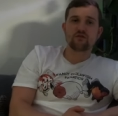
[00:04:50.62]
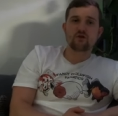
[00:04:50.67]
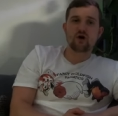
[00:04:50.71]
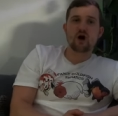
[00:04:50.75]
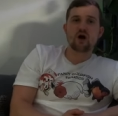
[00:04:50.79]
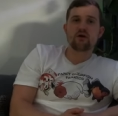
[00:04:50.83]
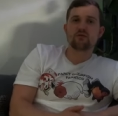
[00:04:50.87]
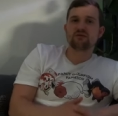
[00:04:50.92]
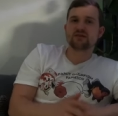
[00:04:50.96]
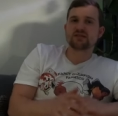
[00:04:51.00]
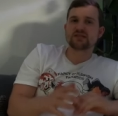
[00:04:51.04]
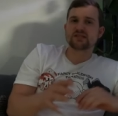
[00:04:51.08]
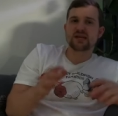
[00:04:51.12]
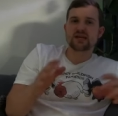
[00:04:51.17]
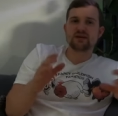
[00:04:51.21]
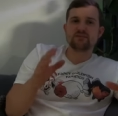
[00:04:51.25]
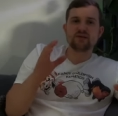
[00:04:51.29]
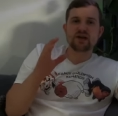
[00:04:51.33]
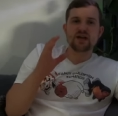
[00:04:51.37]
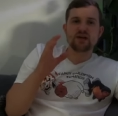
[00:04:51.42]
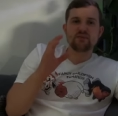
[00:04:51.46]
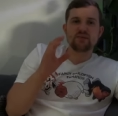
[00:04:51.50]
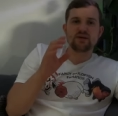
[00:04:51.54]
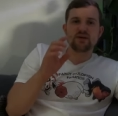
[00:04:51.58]
for, I would say,
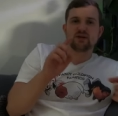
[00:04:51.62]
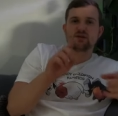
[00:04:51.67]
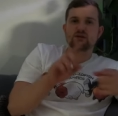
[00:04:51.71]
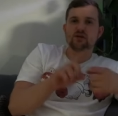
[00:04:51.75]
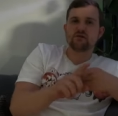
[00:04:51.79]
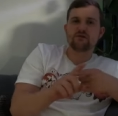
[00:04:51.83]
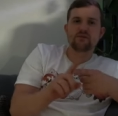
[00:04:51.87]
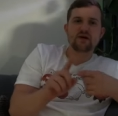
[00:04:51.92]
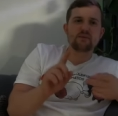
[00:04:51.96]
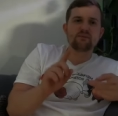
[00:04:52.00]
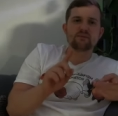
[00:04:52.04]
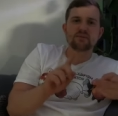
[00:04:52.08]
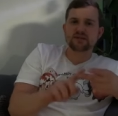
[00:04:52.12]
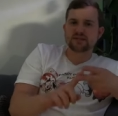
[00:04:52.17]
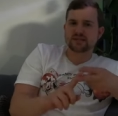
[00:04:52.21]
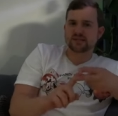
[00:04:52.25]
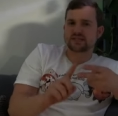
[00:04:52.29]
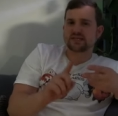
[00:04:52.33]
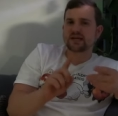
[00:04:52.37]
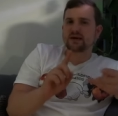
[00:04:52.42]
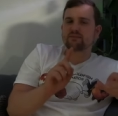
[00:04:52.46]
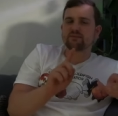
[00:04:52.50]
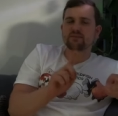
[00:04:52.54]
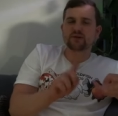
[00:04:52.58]
maybe November,
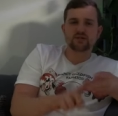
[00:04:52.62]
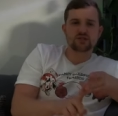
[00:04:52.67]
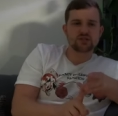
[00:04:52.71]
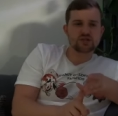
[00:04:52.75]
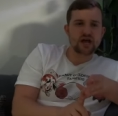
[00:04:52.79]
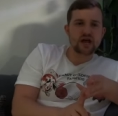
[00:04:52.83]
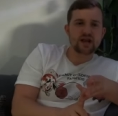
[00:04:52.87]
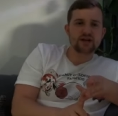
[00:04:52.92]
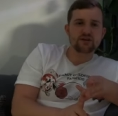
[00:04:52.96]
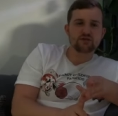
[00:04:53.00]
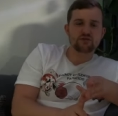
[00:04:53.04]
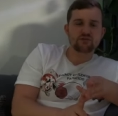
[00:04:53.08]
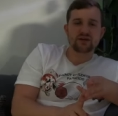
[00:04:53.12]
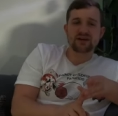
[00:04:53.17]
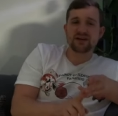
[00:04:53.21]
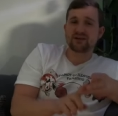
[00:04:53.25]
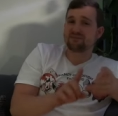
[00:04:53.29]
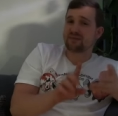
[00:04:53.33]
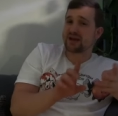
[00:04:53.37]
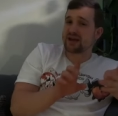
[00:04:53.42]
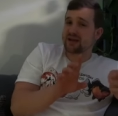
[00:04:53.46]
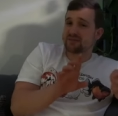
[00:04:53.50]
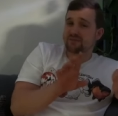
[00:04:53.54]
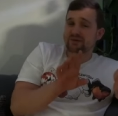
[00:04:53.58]
December,
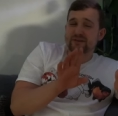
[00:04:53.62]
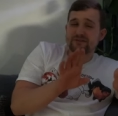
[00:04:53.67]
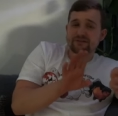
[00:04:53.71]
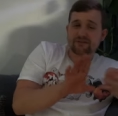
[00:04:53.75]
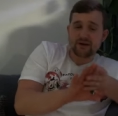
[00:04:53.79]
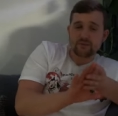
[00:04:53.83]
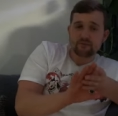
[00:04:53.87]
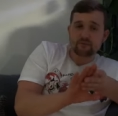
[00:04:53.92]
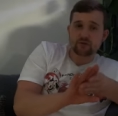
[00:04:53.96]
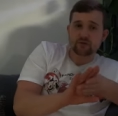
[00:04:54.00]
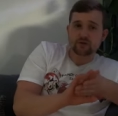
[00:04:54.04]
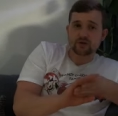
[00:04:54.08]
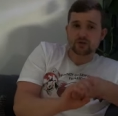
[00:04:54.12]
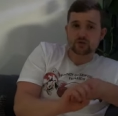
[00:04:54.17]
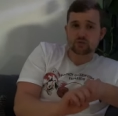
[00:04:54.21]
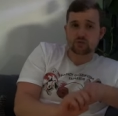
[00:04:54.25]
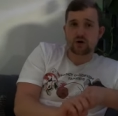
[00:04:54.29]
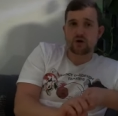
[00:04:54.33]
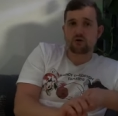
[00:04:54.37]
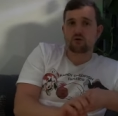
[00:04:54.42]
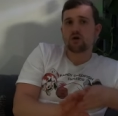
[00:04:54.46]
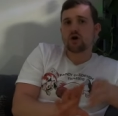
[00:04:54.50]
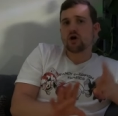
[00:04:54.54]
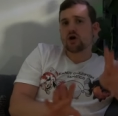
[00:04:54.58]
January, maybe February as
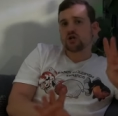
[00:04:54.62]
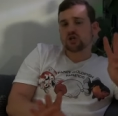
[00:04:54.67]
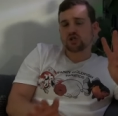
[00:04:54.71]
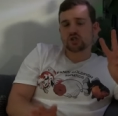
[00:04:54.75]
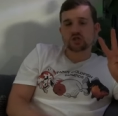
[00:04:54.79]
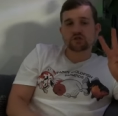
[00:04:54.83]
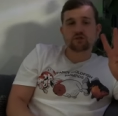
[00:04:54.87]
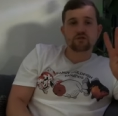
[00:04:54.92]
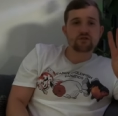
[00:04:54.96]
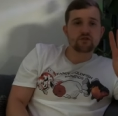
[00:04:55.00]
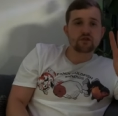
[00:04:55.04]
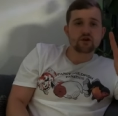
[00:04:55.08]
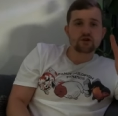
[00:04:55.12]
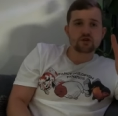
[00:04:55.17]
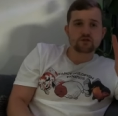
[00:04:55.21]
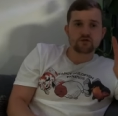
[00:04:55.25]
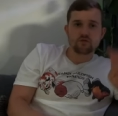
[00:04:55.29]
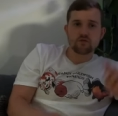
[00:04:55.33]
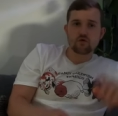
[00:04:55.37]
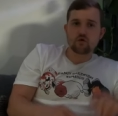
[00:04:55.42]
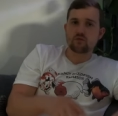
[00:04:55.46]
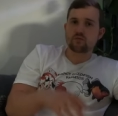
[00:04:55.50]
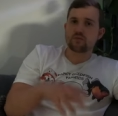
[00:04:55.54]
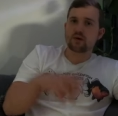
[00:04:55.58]
well. Just for those
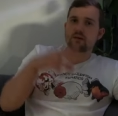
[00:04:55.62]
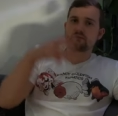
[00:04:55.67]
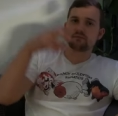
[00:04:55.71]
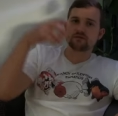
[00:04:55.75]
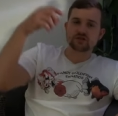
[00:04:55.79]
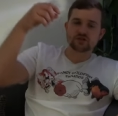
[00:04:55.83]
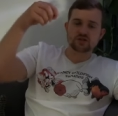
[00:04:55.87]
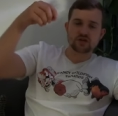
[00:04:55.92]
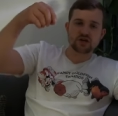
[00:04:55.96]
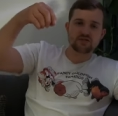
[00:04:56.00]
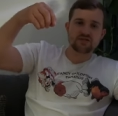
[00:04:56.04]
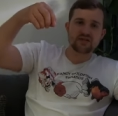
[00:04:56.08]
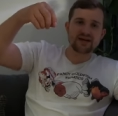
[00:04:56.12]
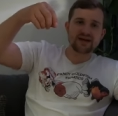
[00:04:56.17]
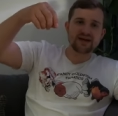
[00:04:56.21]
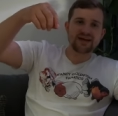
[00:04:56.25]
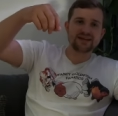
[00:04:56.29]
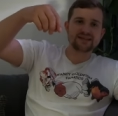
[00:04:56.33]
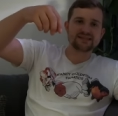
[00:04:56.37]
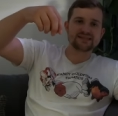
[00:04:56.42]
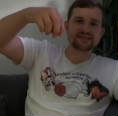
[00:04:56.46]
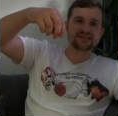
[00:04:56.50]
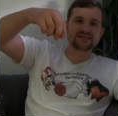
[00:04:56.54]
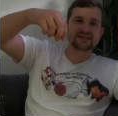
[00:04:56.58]
four months, turn that
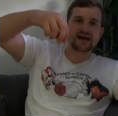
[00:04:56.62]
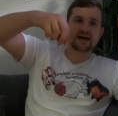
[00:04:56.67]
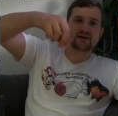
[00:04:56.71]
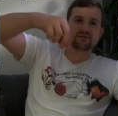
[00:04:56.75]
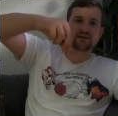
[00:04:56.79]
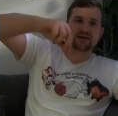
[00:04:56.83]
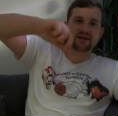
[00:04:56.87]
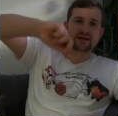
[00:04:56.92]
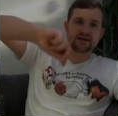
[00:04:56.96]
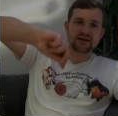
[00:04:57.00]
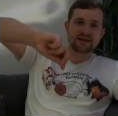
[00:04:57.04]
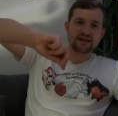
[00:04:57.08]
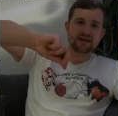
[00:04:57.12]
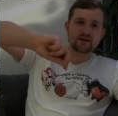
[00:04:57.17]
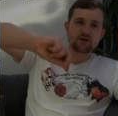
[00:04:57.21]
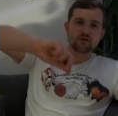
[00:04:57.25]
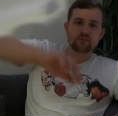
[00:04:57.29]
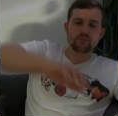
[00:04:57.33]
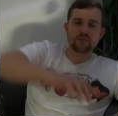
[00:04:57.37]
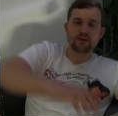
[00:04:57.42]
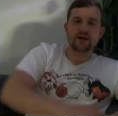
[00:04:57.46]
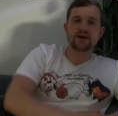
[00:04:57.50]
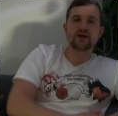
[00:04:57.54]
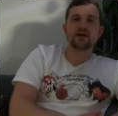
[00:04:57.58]
heater down a
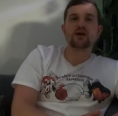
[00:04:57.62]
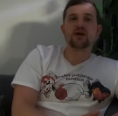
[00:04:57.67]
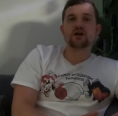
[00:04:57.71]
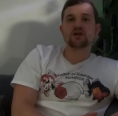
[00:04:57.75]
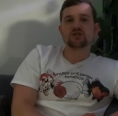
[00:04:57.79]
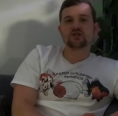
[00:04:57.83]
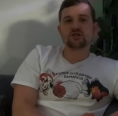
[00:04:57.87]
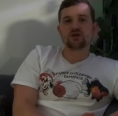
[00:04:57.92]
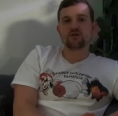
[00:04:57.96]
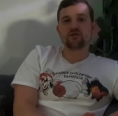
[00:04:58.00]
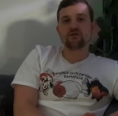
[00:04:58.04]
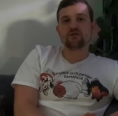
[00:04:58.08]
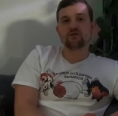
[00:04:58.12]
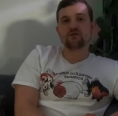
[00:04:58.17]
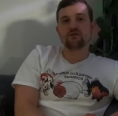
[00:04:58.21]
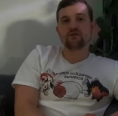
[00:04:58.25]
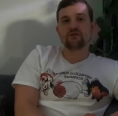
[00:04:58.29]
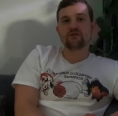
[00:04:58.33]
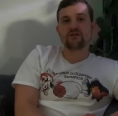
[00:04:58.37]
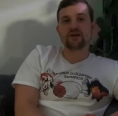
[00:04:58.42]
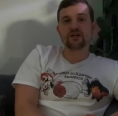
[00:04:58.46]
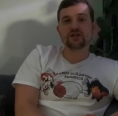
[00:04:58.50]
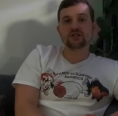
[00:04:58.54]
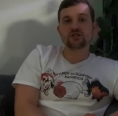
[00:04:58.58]
little bit so your
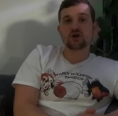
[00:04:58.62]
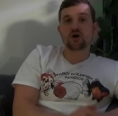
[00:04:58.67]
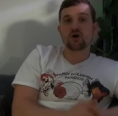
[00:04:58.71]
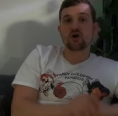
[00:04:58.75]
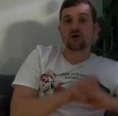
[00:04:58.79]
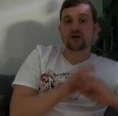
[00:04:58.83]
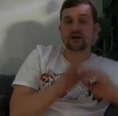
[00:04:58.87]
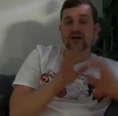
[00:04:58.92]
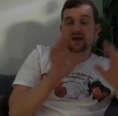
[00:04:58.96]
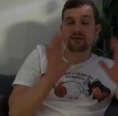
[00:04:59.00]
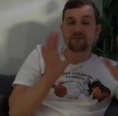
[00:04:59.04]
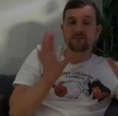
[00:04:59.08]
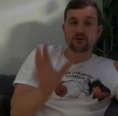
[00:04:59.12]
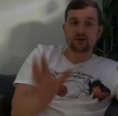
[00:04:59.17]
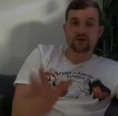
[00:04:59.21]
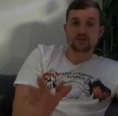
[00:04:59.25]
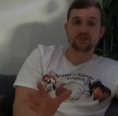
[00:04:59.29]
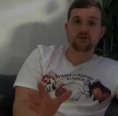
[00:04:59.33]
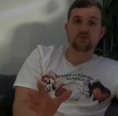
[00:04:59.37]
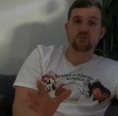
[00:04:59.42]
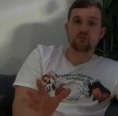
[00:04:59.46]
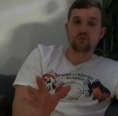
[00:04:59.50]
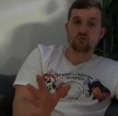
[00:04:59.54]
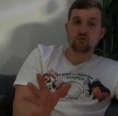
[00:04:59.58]
fish are kept
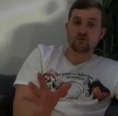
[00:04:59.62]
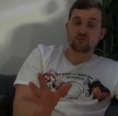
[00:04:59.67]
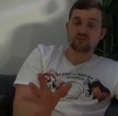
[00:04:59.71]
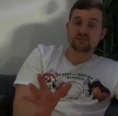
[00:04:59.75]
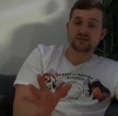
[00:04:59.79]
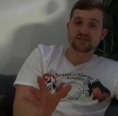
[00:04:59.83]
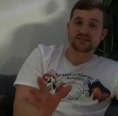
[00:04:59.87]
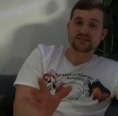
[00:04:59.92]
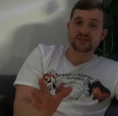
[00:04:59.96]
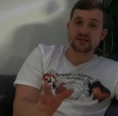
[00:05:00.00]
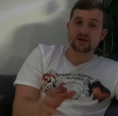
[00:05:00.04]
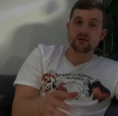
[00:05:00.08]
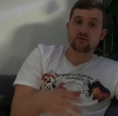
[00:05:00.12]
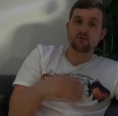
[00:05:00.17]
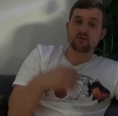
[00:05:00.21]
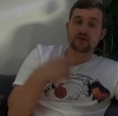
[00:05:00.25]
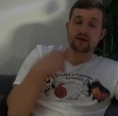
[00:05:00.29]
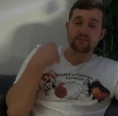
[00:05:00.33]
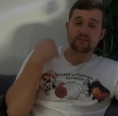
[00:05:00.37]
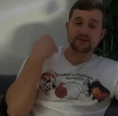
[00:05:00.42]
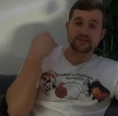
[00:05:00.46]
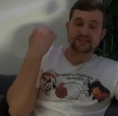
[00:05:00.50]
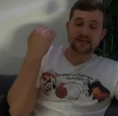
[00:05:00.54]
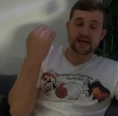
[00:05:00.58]
nice and warm still,
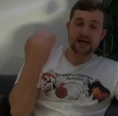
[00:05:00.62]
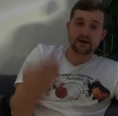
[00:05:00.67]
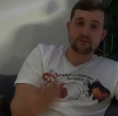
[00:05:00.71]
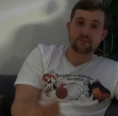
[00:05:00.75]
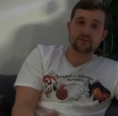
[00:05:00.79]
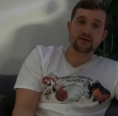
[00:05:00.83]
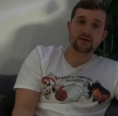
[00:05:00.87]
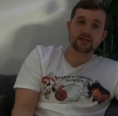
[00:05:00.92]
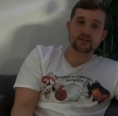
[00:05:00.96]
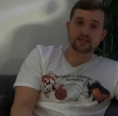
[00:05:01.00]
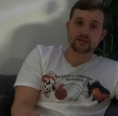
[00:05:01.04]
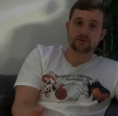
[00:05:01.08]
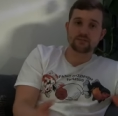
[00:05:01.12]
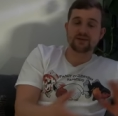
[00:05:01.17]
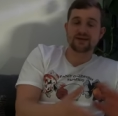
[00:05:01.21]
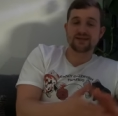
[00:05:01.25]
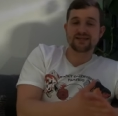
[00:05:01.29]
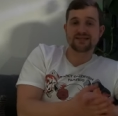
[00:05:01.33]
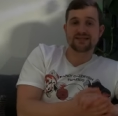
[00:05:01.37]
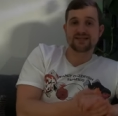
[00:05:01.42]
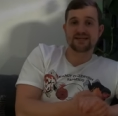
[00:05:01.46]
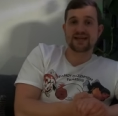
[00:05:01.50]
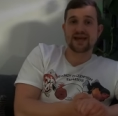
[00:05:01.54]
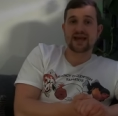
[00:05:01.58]
their metabolism
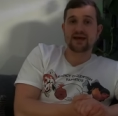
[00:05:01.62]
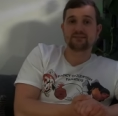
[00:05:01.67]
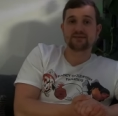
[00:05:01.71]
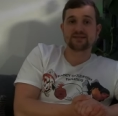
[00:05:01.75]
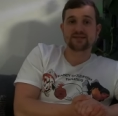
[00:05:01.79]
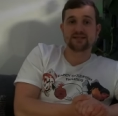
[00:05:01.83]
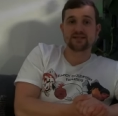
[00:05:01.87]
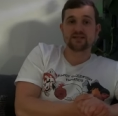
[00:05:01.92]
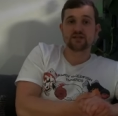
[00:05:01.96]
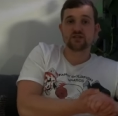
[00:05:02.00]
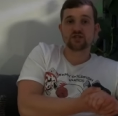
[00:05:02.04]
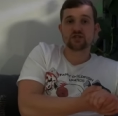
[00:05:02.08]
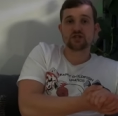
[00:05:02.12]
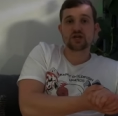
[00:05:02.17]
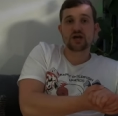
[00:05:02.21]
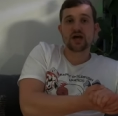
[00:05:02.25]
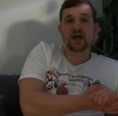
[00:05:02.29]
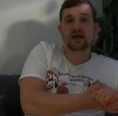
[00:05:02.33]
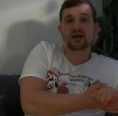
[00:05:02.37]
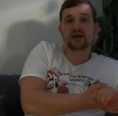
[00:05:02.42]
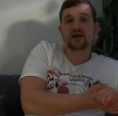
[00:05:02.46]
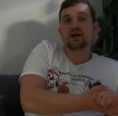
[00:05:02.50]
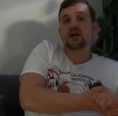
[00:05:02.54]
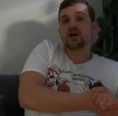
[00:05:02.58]
is kept in
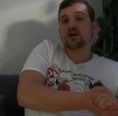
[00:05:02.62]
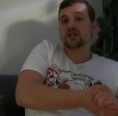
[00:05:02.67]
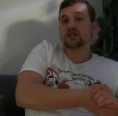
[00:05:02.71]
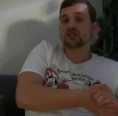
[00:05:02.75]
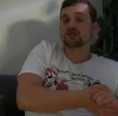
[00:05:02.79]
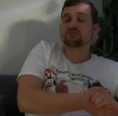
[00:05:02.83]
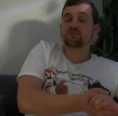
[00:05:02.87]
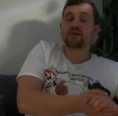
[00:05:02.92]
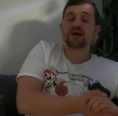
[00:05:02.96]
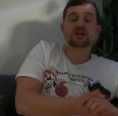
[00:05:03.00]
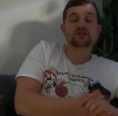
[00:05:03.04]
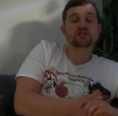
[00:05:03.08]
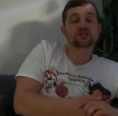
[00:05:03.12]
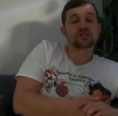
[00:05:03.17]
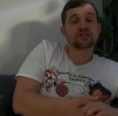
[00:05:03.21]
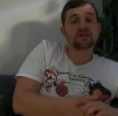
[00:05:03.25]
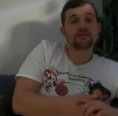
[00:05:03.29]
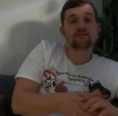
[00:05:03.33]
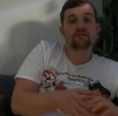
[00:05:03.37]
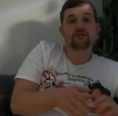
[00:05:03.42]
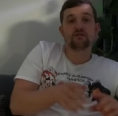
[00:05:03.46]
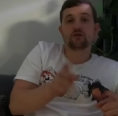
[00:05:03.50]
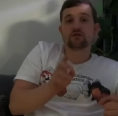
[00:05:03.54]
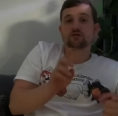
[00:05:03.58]
check,
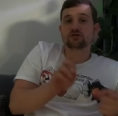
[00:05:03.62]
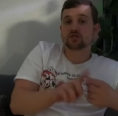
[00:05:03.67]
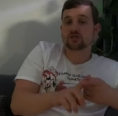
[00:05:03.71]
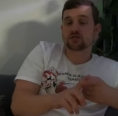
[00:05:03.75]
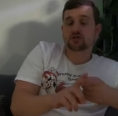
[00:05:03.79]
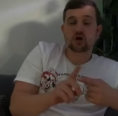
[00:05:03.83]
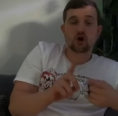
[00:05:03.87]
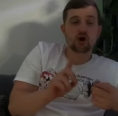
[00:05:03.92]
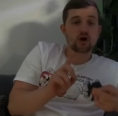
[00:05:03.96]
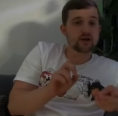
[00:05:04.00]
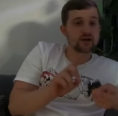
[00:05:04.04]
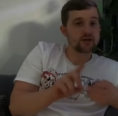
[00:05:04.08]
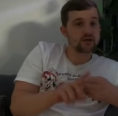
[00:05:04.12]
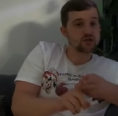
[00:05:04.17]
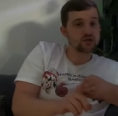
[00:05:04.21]
especially for those Thai